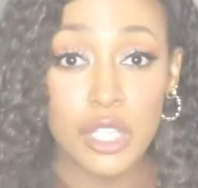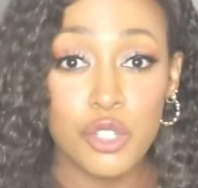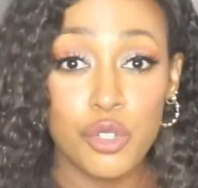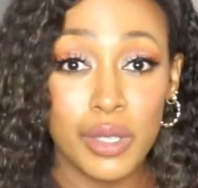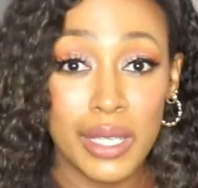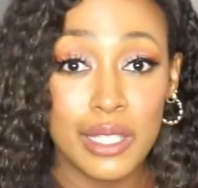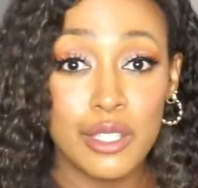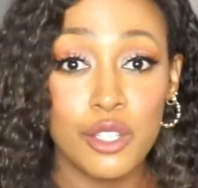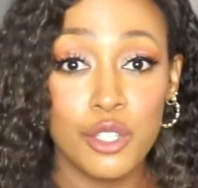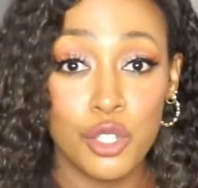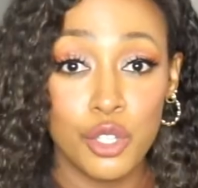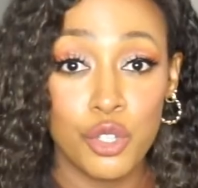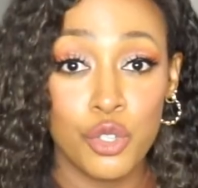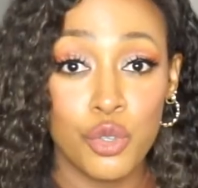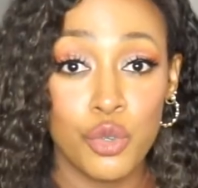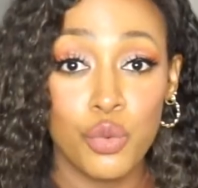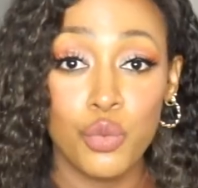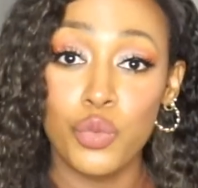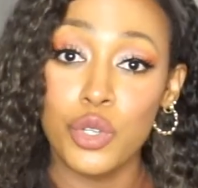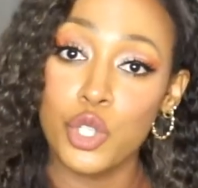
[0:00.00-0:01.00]
you need to
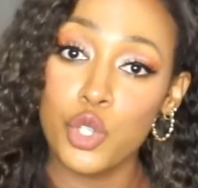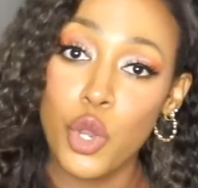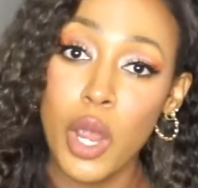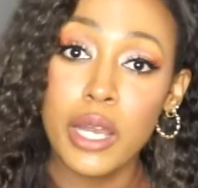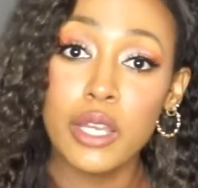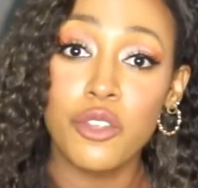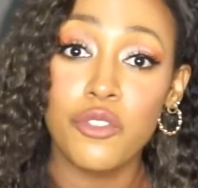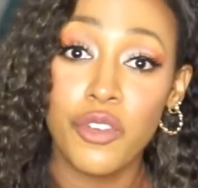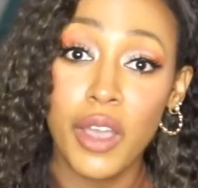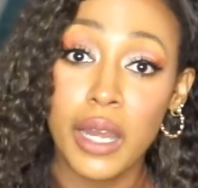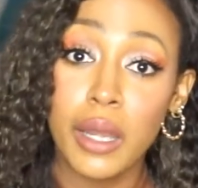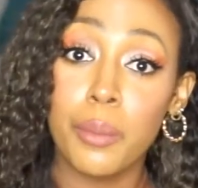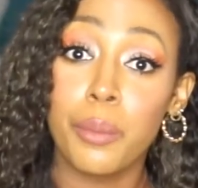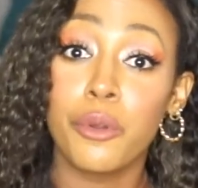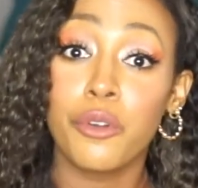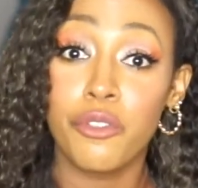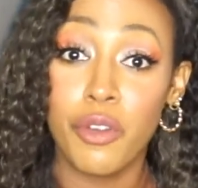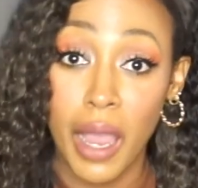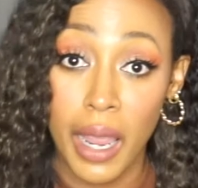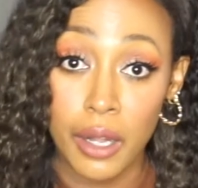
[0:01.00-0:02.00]
do when trying to find a
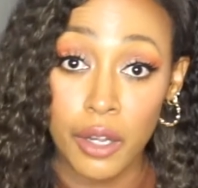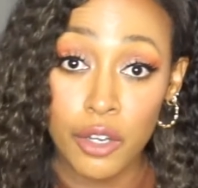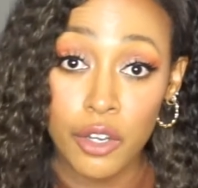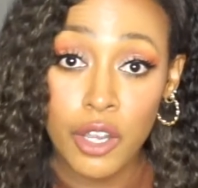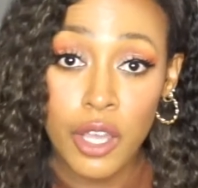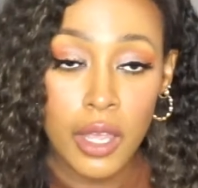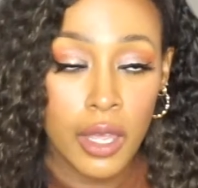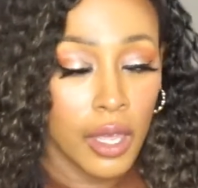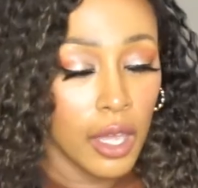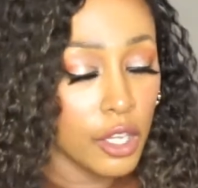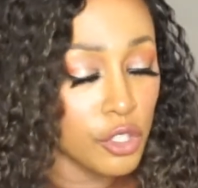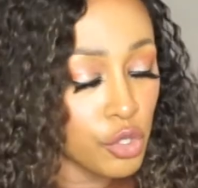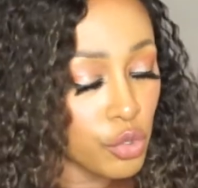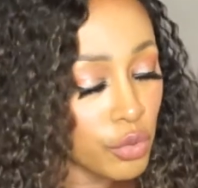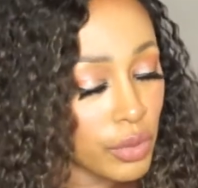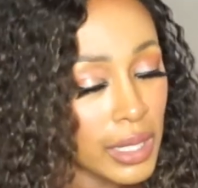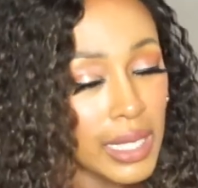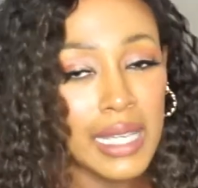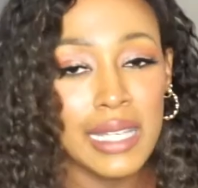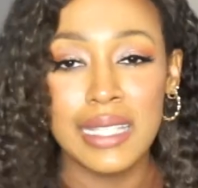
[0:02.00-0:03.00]
provider is you
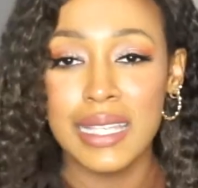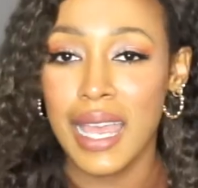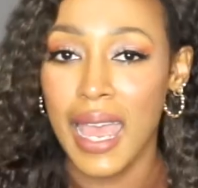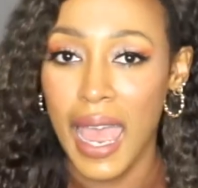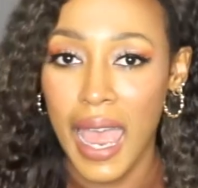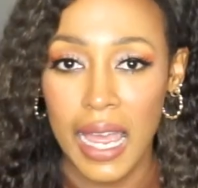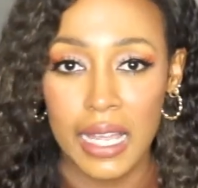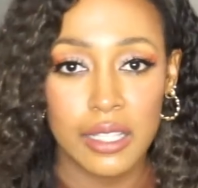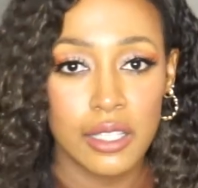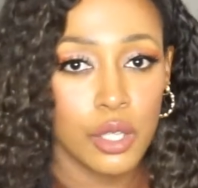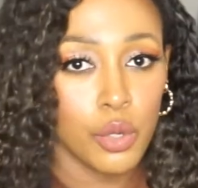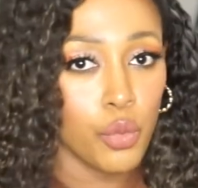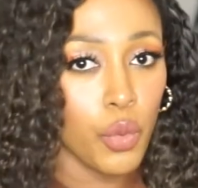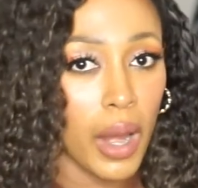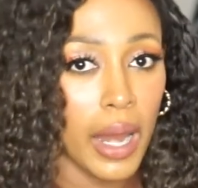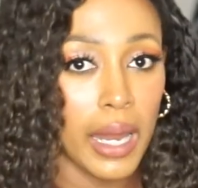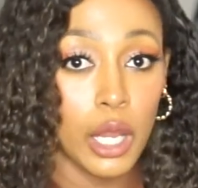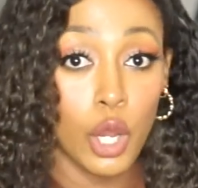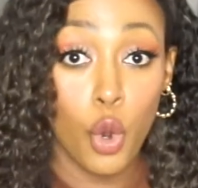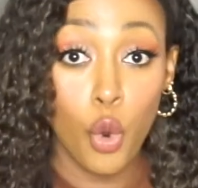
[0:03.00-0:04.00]
need to ask the
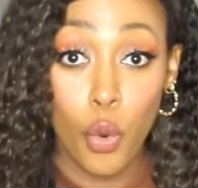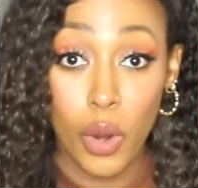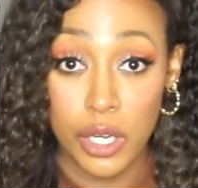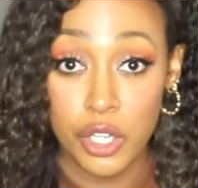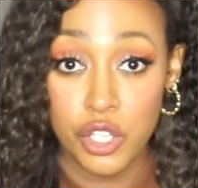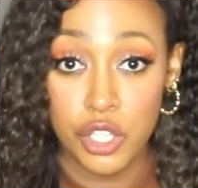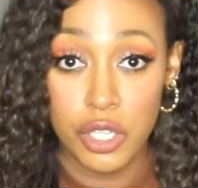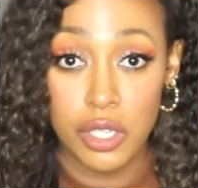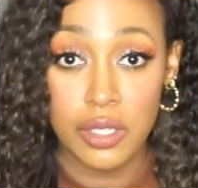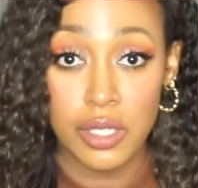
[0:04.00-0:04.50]
right questions.